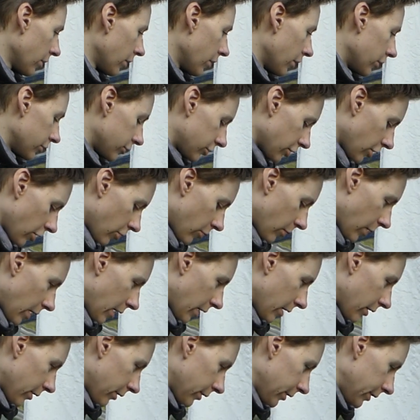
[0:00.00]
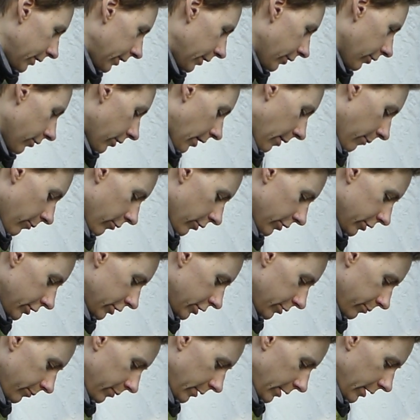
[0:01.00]
So here I'm going
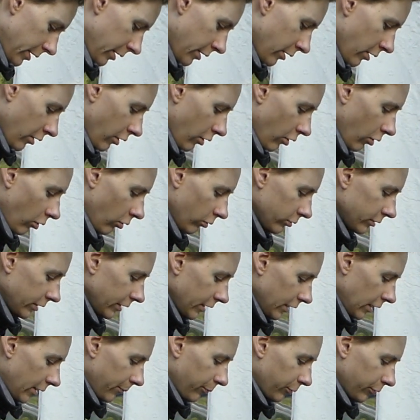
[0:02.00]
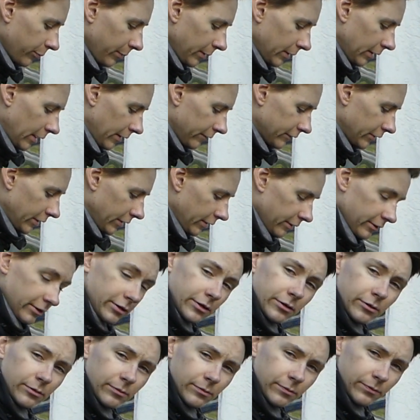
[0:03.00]
to be holding it up with my left hand.
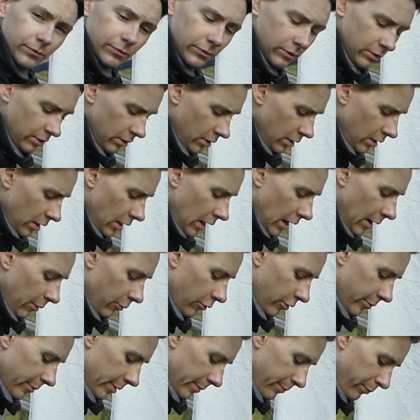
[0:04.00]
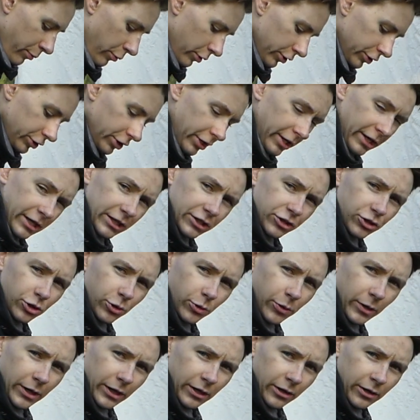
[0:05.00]
I'm going to be pushing
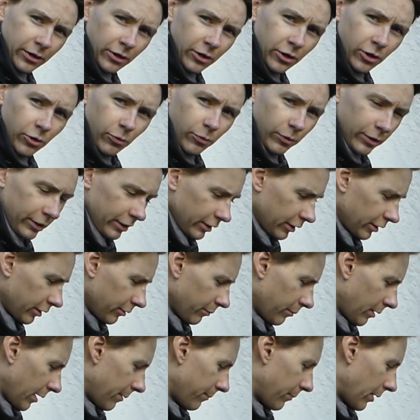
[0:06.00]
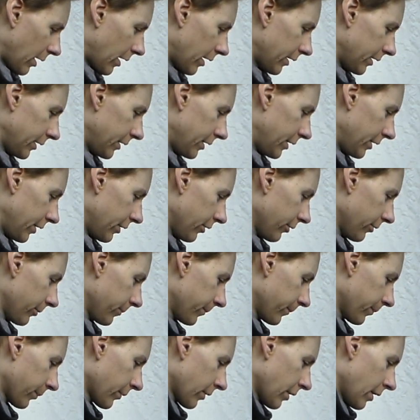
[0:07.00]
into it with my body here,
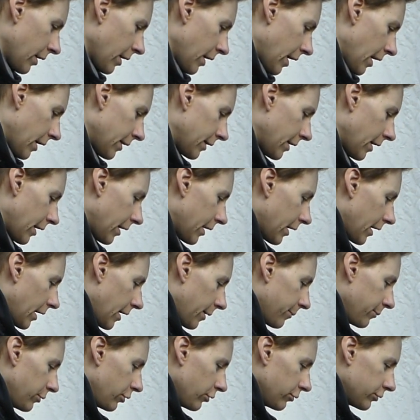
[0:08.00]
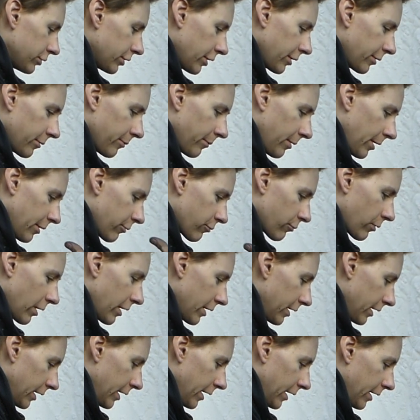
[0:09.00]
and then I'm using my
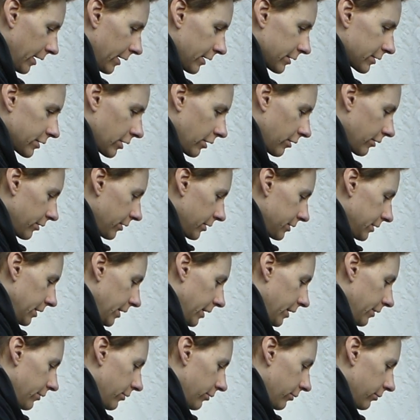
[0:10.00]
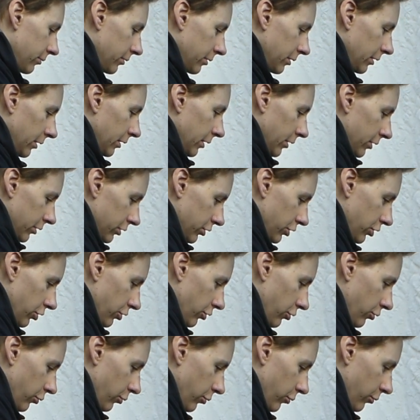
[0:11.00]
right hand on this handle
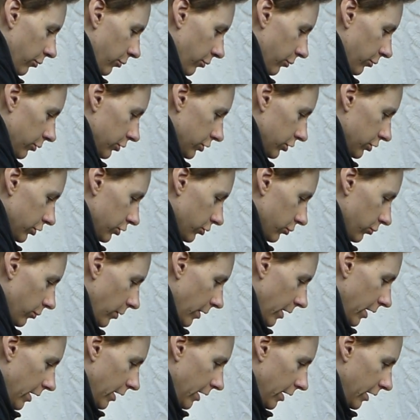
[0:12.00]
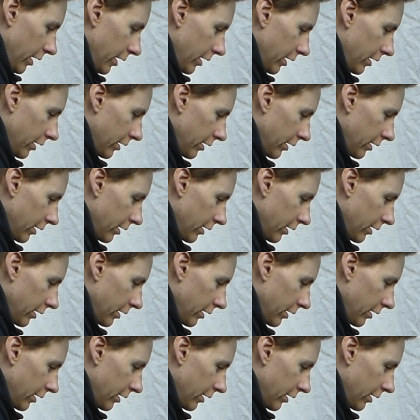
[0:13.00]
to sway